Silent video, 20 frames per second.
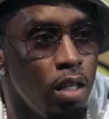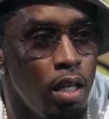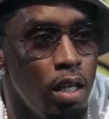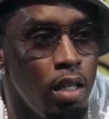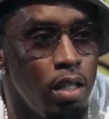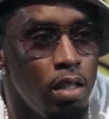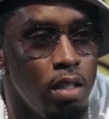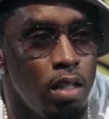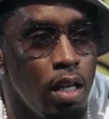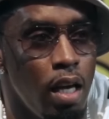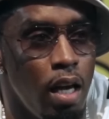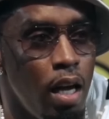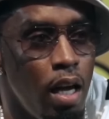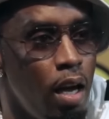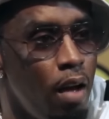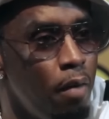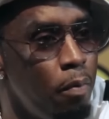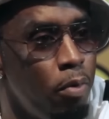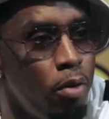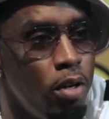saying? It's, it
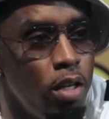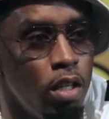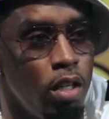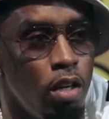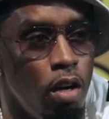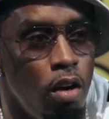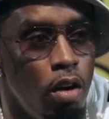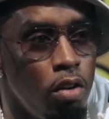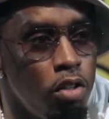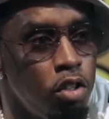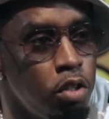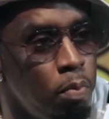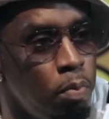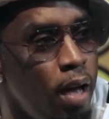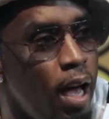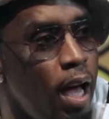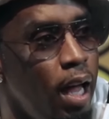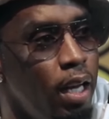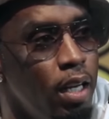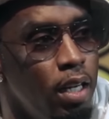had pretty mm. girls
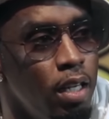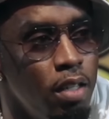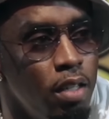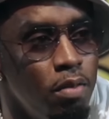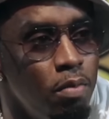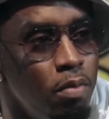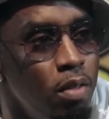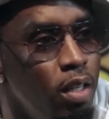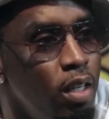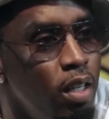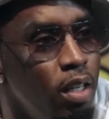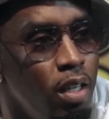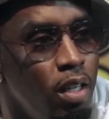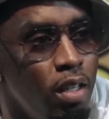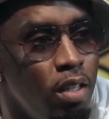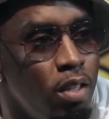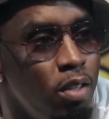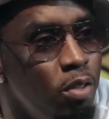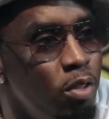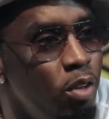smiling and mm.
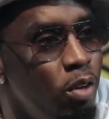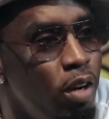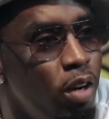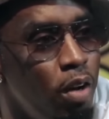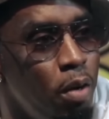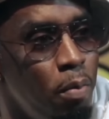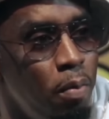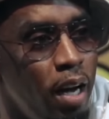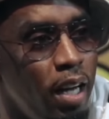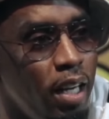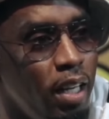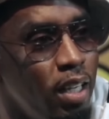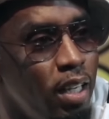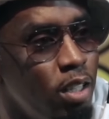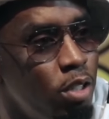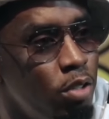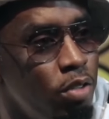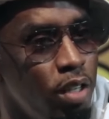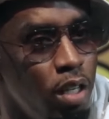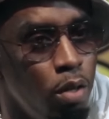you know everybody
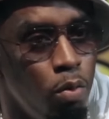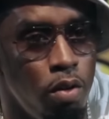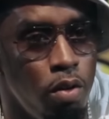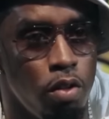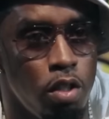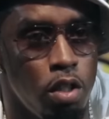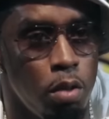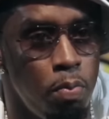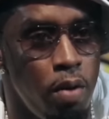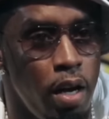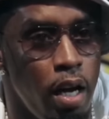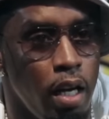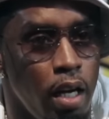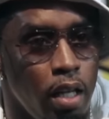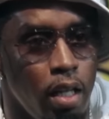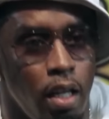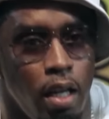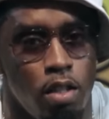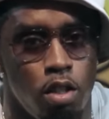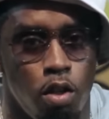getting treated with respect
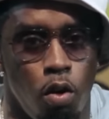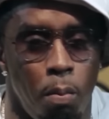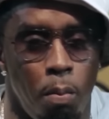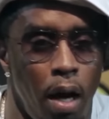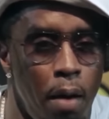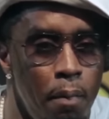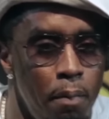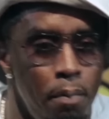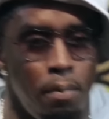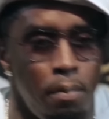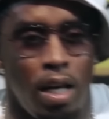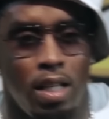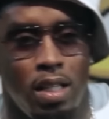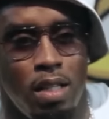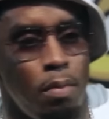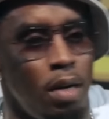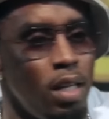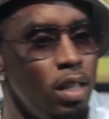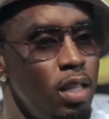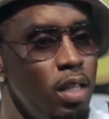respect. Mm. So my, my
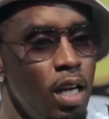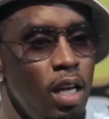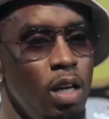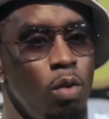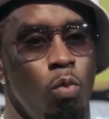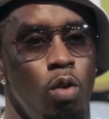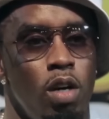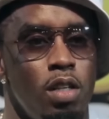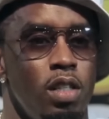my thing